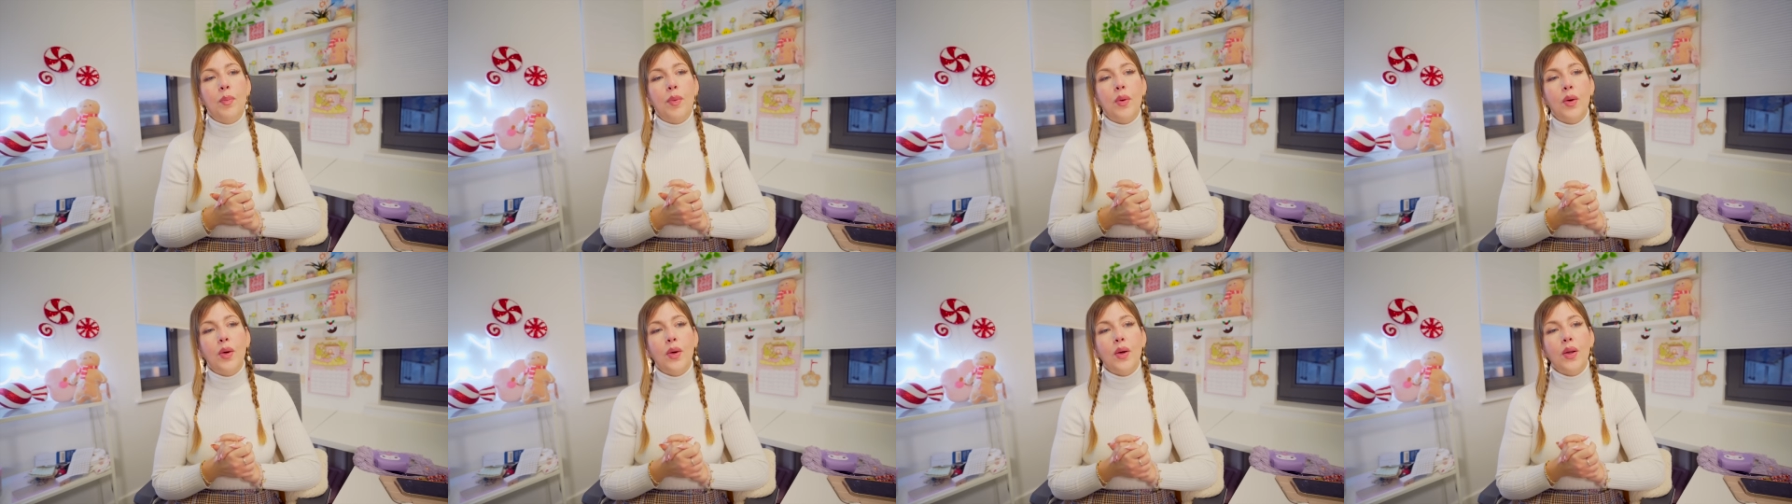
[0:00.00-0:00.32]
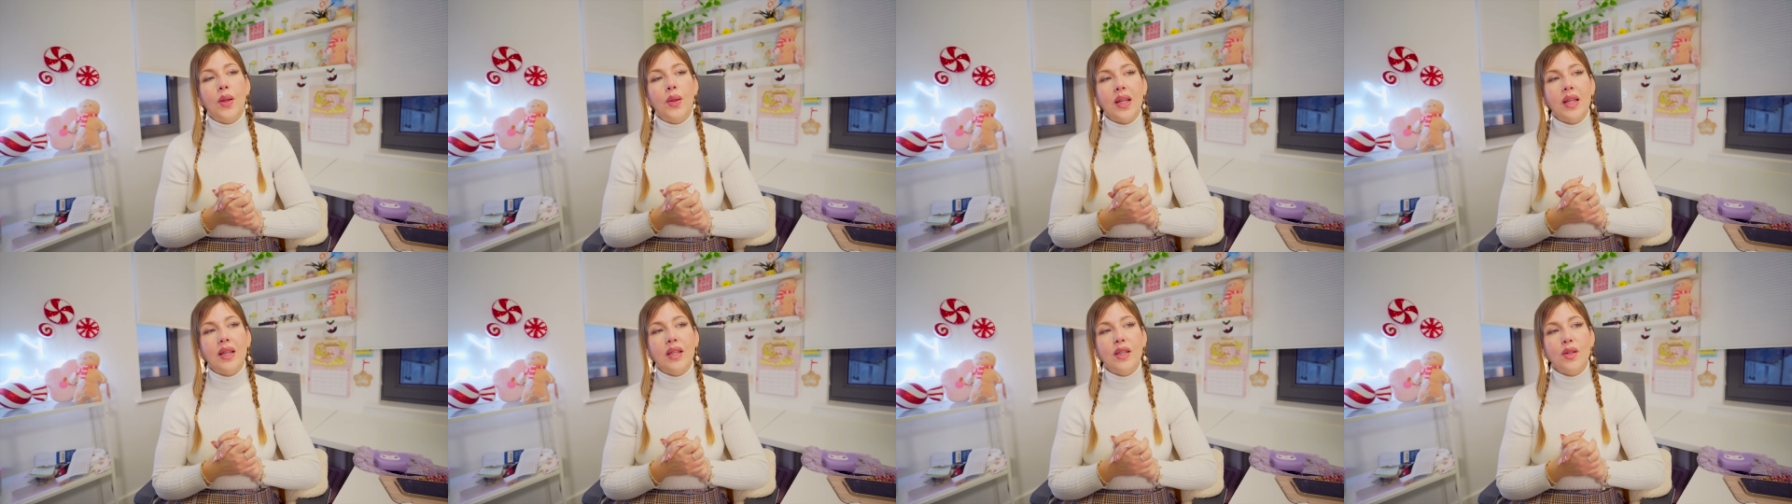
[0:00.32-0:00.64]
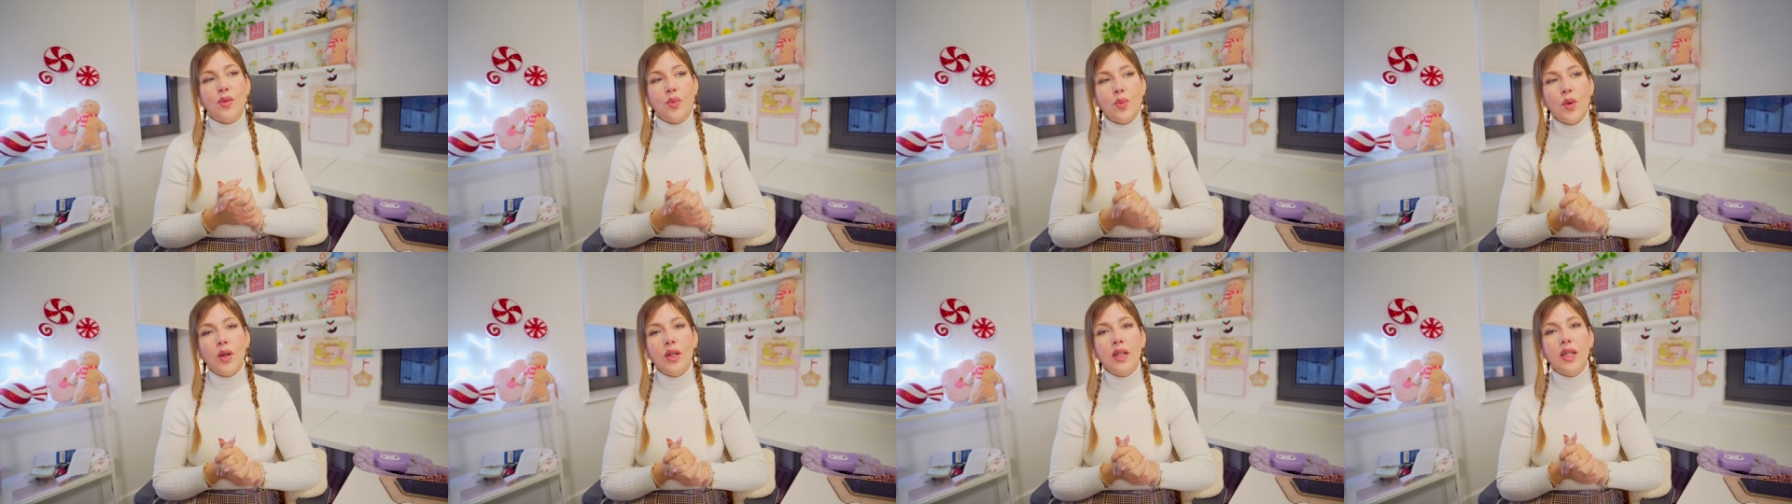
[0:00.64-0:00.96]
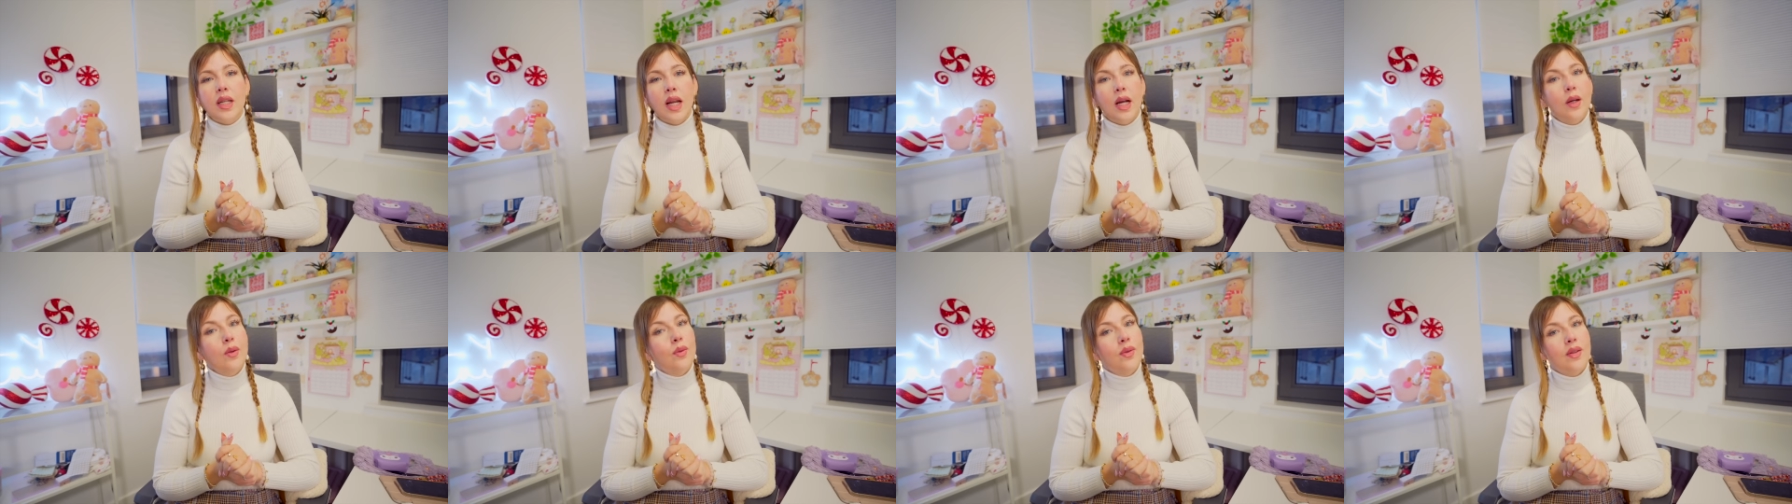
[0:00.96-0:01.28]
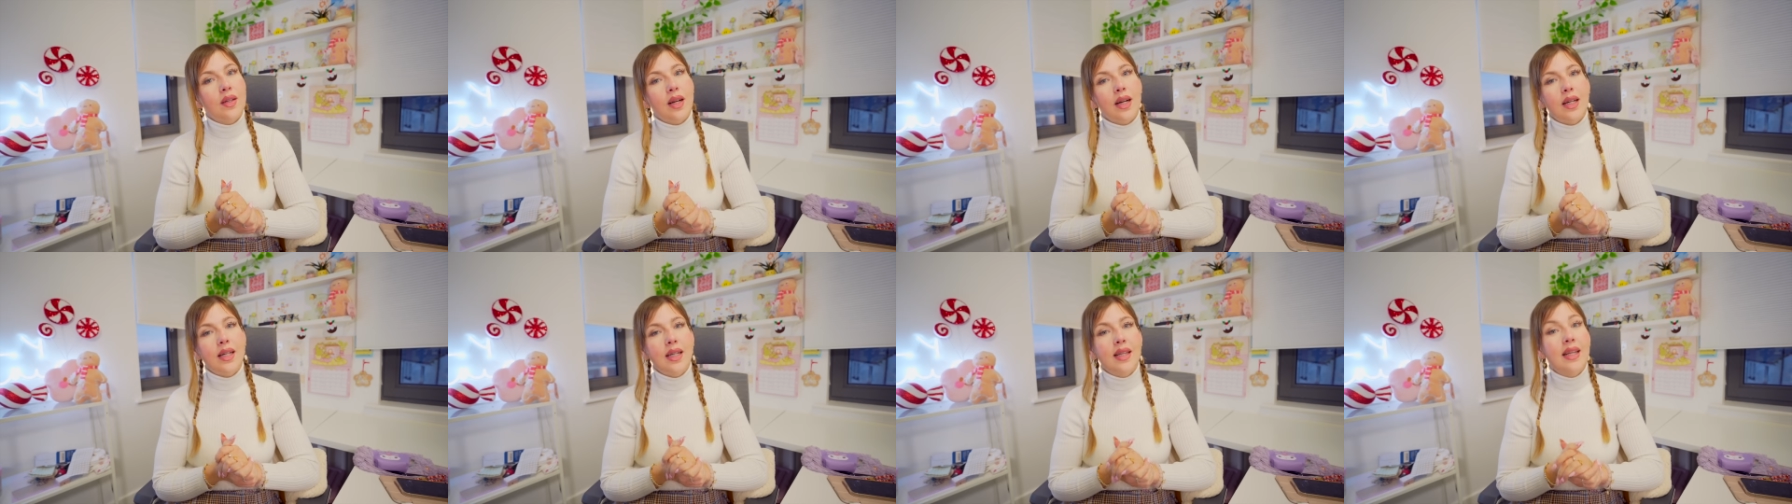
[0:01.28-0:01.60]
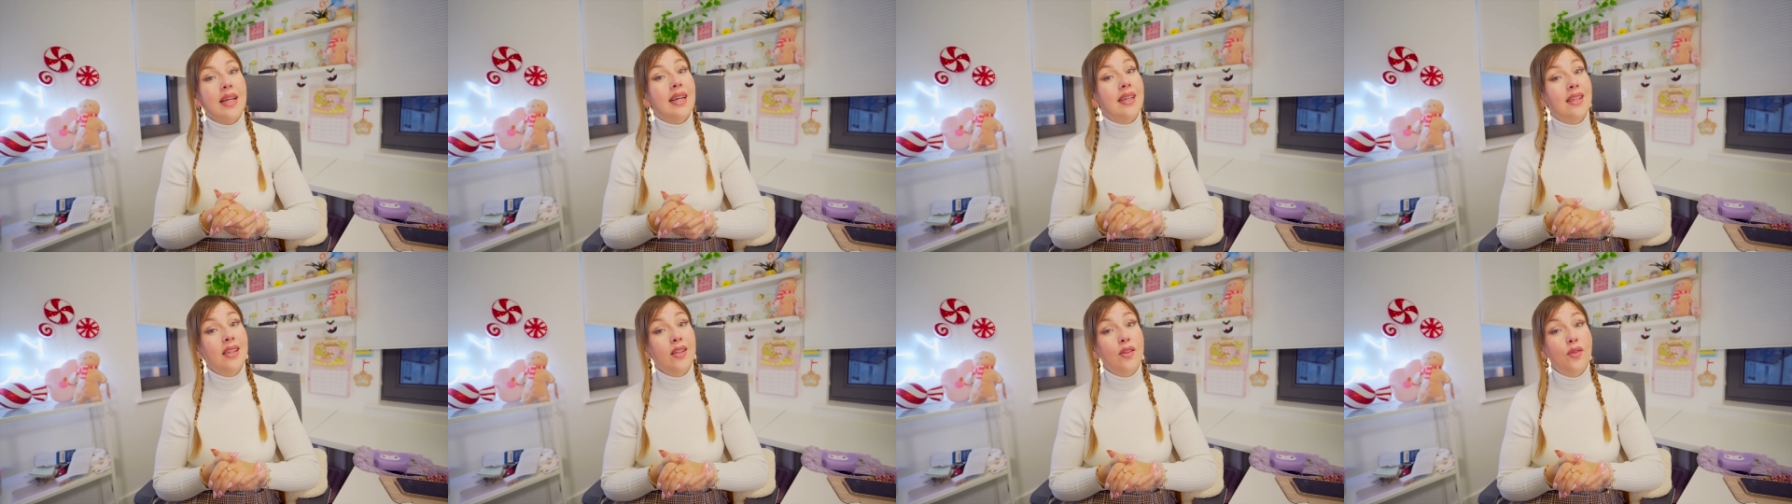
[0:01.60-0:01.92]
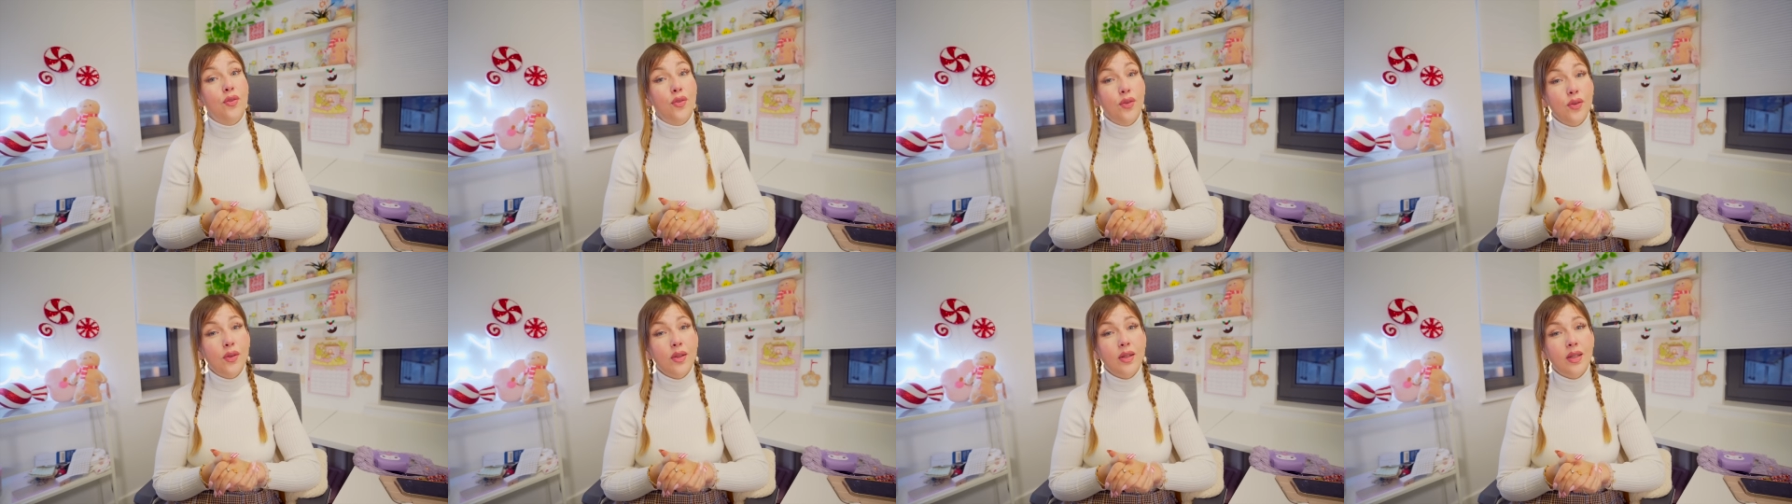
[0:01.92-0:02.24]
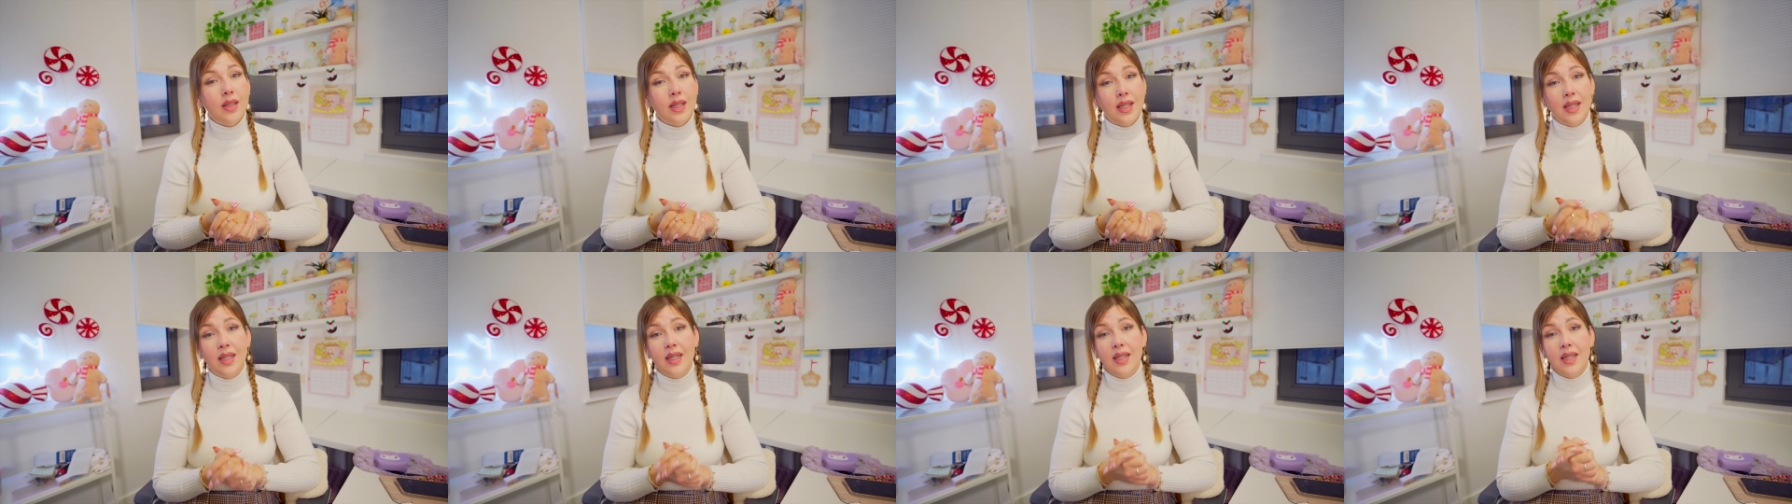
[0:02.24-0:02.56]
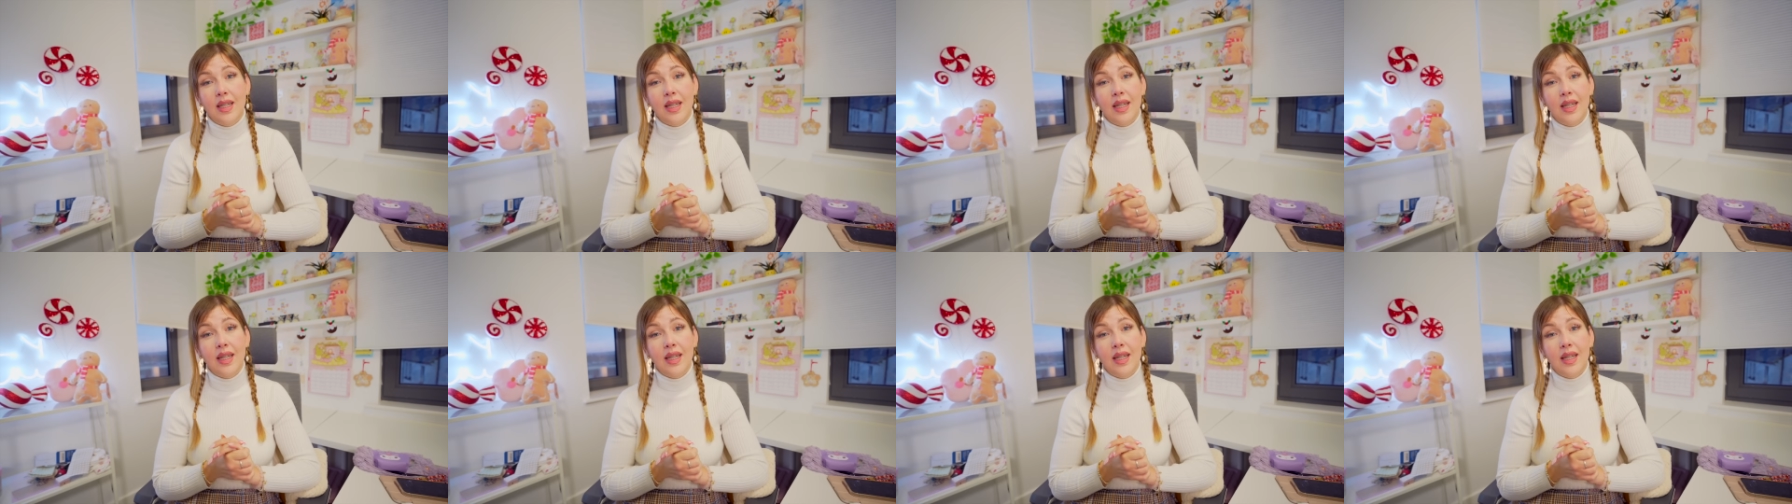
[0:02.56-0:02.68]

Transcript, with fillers: But there's one downside and that is the funding.